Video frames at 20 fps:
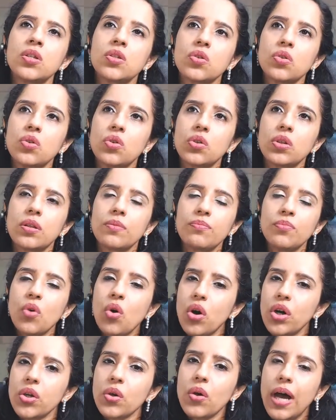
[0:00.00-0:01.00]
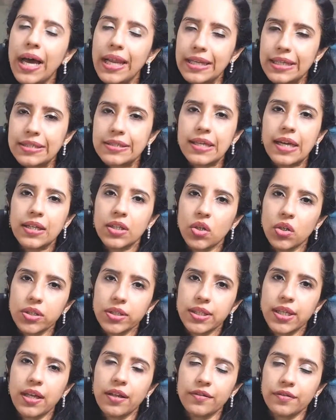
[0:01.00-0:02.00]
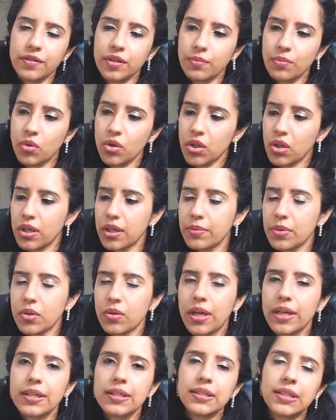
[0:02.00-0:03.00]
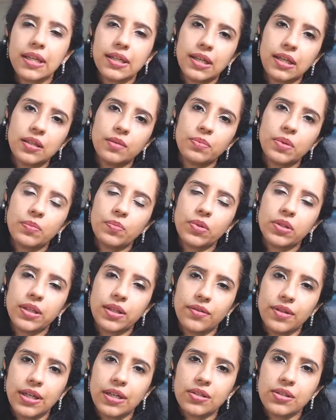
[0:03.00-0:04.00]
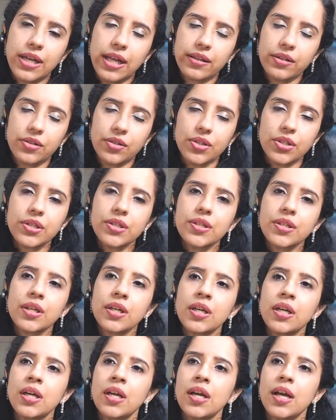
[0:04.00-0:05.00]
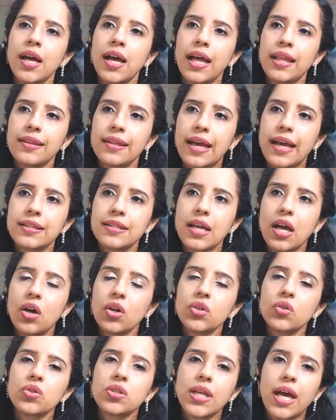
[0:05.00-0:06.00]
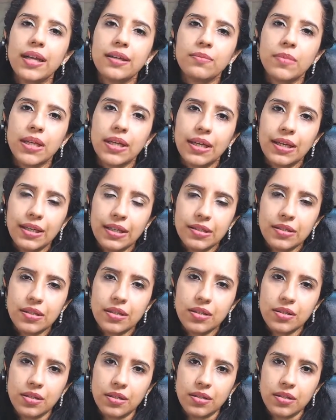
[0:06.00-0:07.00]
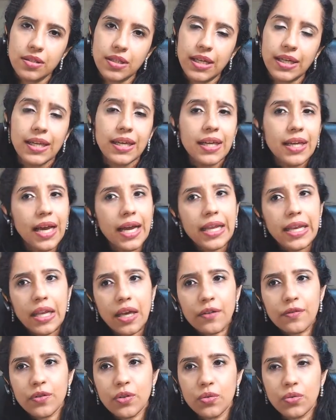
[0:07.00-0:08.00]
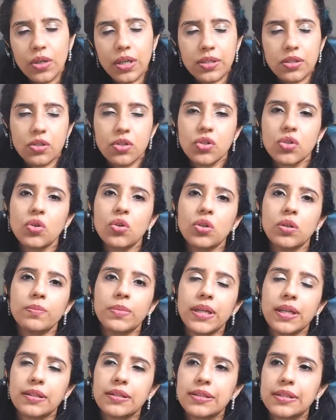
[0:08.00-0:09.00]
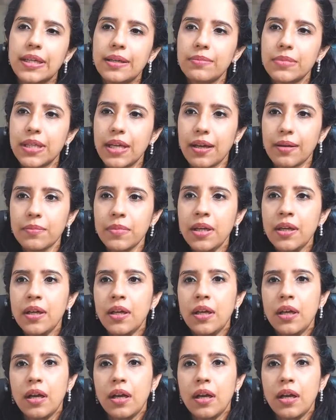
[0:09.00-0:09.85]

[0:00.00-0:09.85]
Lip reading: So the more you understand yourself, the more you're able to understand other people and their challenges. And that's how you start making decisions that, hey, I love you as a soul, but at the same time,